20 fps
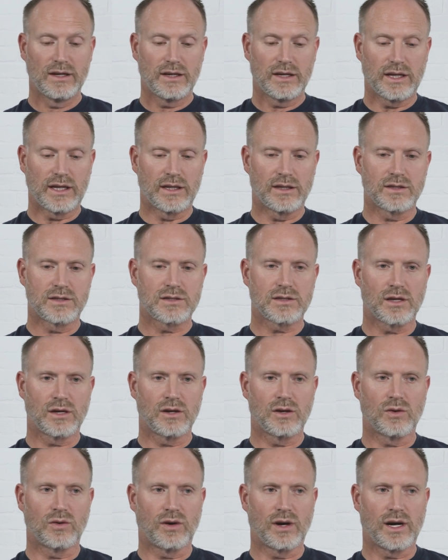And
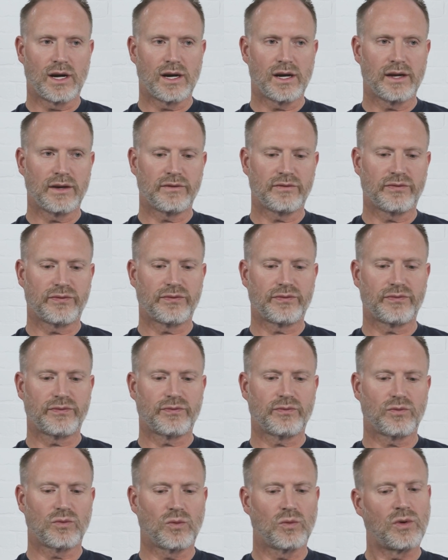so I've
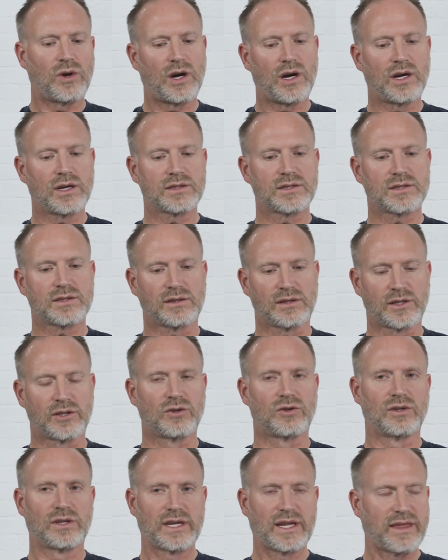walked
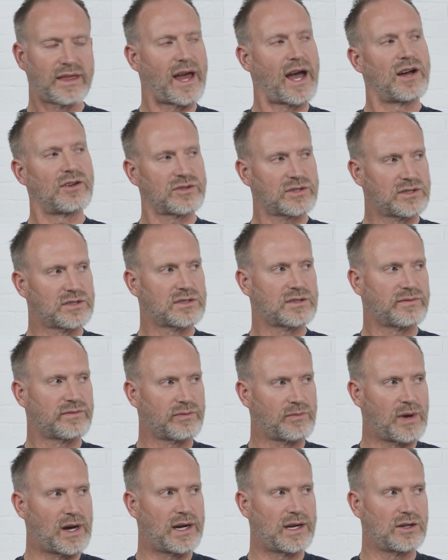literally thousands of
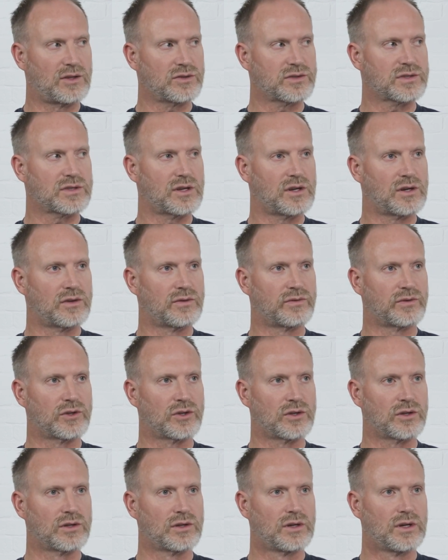miles
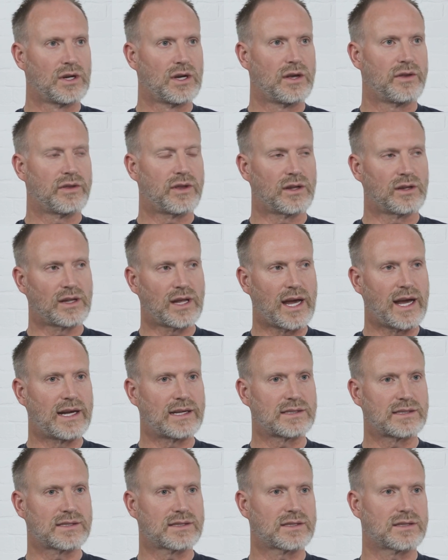over the
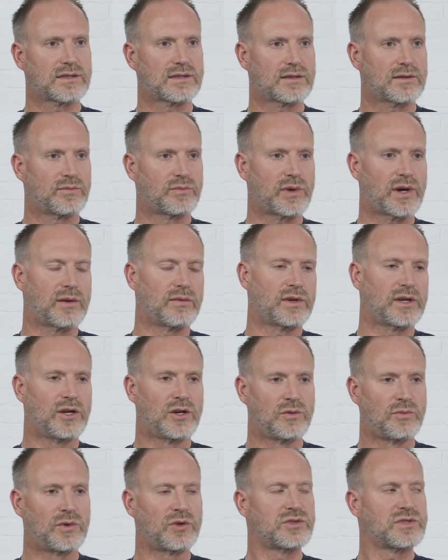last probably
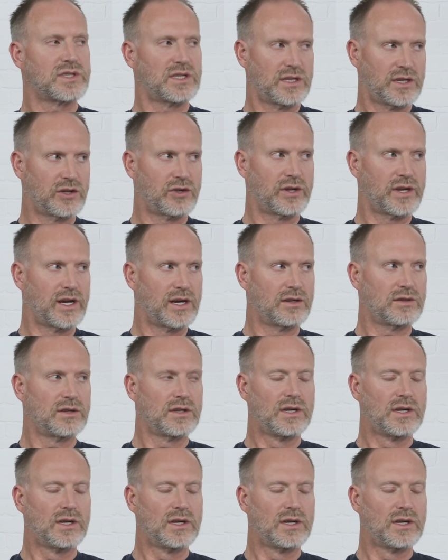almost a year now.